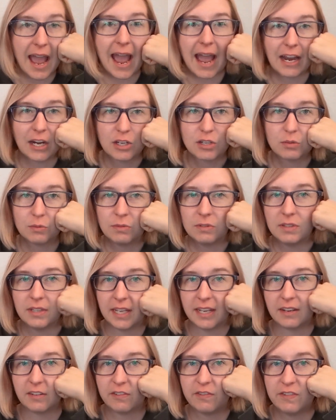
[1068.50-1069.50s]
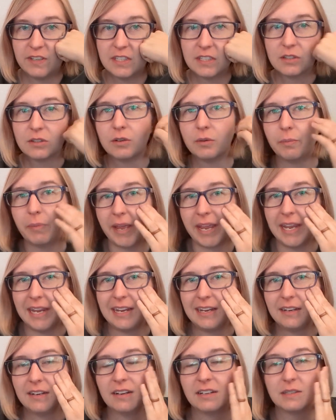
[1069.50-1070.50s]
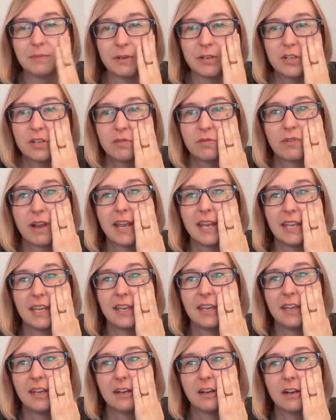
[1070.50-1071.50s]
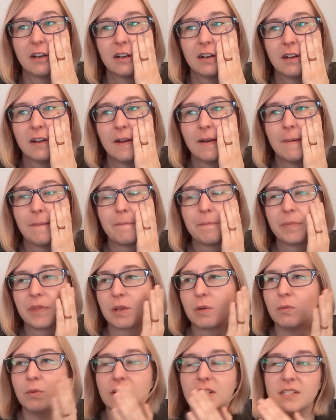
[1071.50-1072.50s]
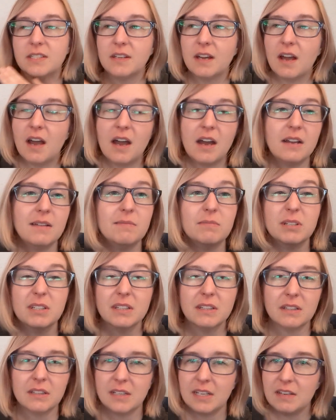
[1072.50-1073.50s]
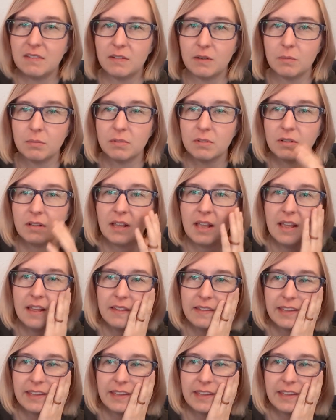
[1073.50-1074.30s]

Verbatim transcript: actual like physical pain, especially right here, was unbelievable.